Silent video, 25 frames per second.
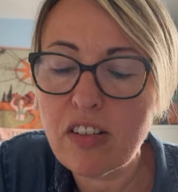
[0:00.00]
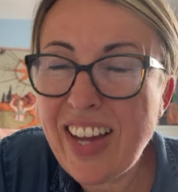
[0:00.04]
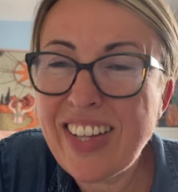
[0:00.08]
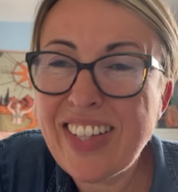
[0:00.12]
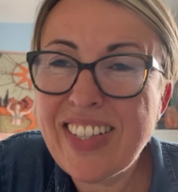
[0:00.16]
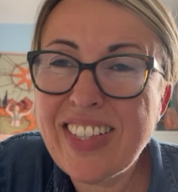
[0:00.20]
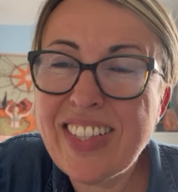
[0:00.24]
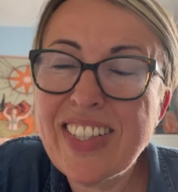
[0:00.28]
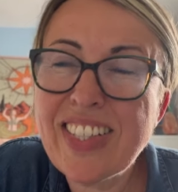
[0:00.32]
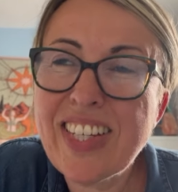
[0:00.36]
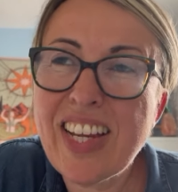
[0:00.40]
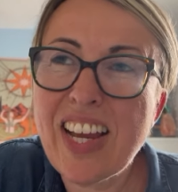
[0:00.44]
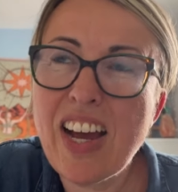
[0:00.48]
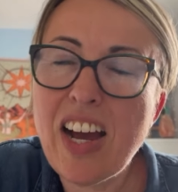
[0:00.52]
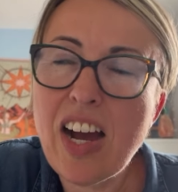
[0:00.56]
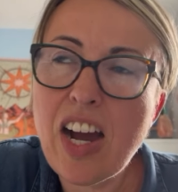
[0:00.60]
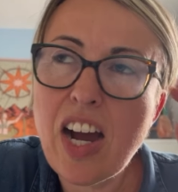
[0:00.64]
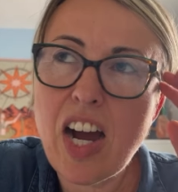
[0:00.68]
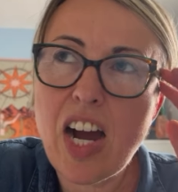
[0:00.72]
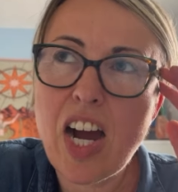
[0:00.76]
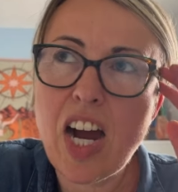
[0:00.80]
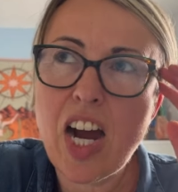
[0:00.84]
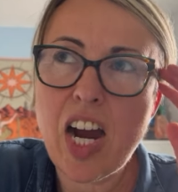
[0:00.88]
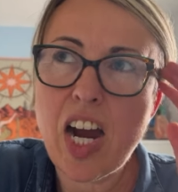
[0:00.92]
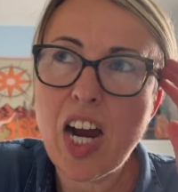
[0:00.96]
And
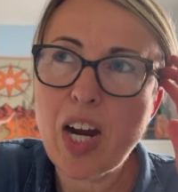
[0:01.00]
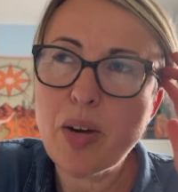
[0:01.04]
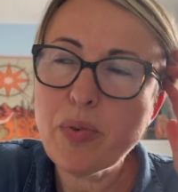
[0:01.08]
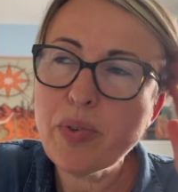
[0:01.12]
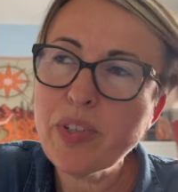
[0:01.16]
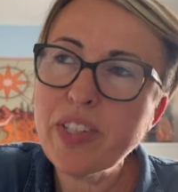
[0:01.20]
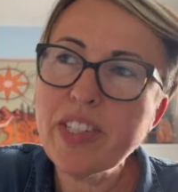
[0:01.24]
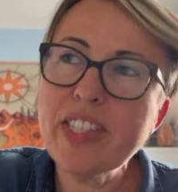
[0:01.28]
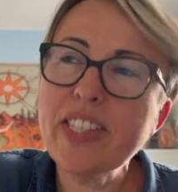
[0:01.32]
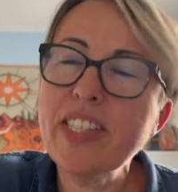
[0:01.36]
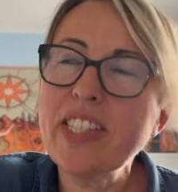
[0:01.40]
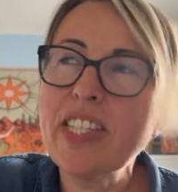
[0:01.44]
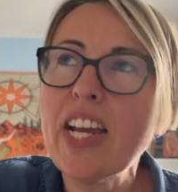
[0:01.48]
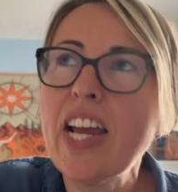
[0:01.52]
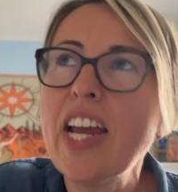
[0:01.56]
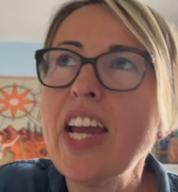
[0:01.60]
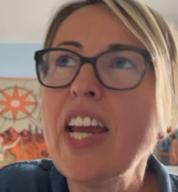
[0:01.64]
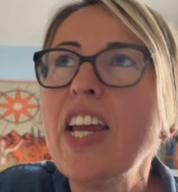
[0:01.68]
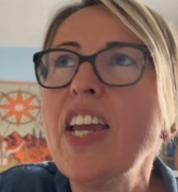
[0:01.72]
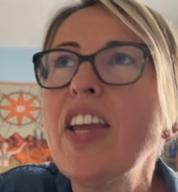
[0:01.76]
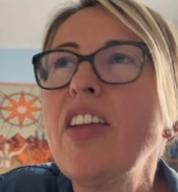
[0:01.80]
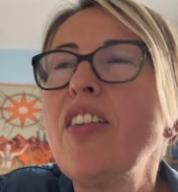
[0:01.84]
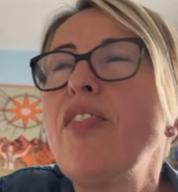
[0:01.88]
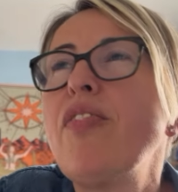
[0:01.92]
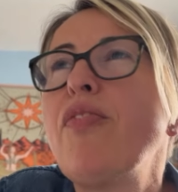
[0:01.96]
I would
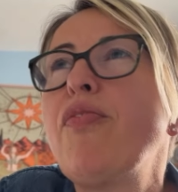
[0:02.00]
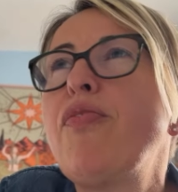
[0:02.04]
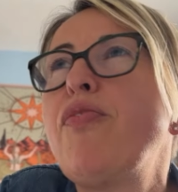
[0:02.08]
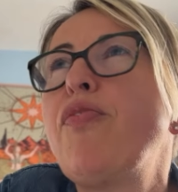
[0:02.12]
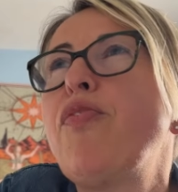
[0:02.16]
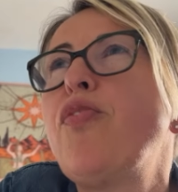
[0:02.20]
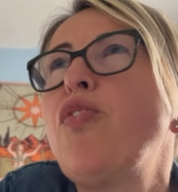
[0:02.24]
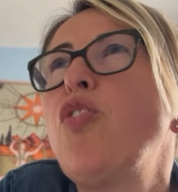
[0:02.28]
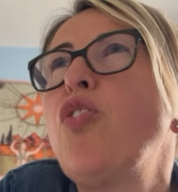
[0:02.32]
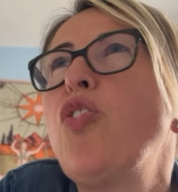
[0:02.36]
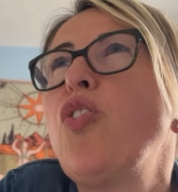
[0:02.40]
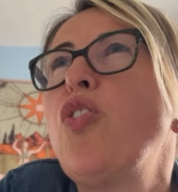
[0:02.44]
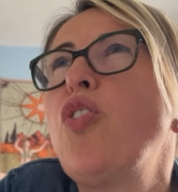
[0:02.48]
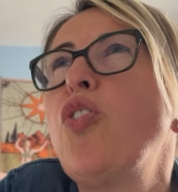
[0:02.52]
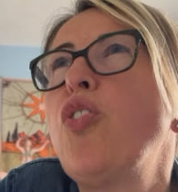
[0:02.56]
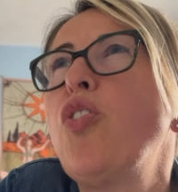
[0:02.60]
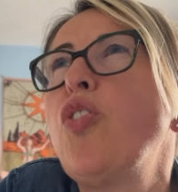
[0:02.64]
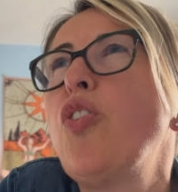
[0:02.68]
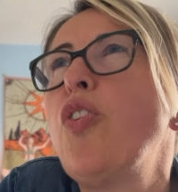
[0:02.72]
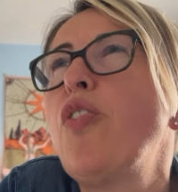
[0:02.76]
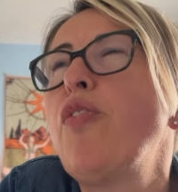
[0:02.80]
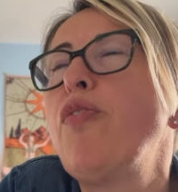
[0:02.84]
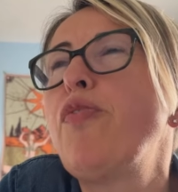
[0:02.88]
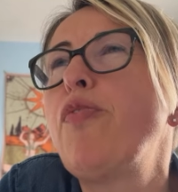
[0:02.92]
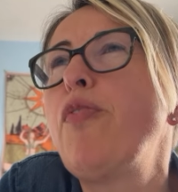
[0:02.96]
say
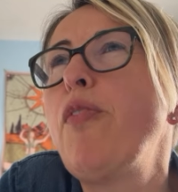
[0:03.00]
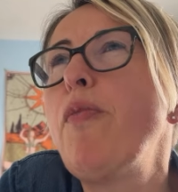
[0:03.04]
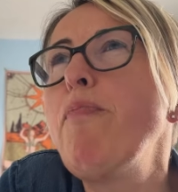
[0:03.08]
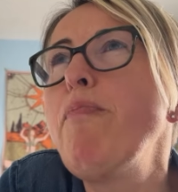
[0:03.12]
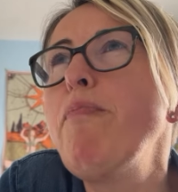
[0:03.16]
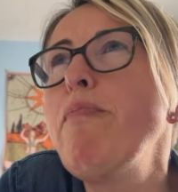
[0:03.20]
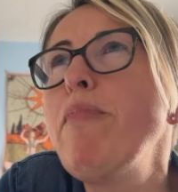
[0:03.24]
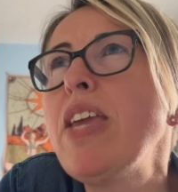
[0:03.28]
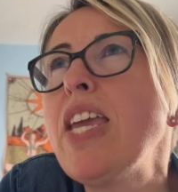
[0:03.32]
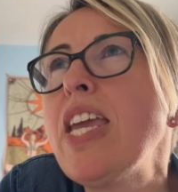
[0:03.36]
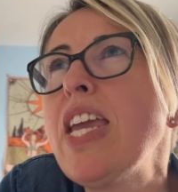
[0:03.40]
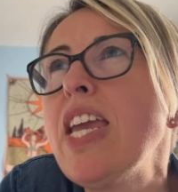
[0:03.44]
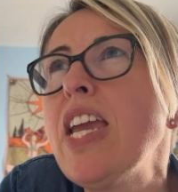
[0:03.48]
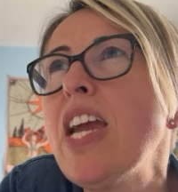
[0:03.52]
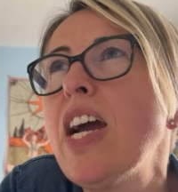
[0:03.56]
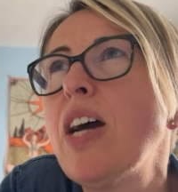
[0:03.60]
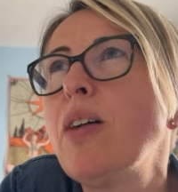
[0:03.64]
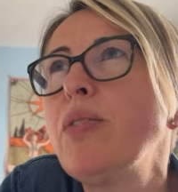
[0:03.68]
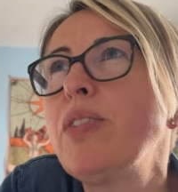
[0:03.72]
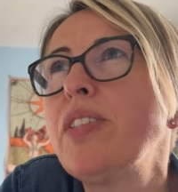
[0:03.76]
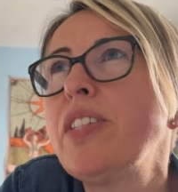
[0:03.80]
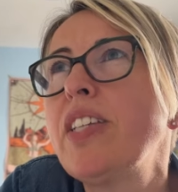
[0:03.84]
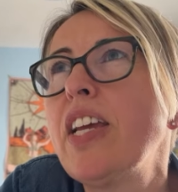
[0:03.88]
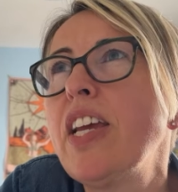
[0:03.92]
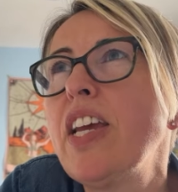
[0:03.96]
for me, I
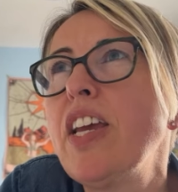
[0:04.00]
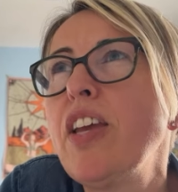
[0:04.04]
would say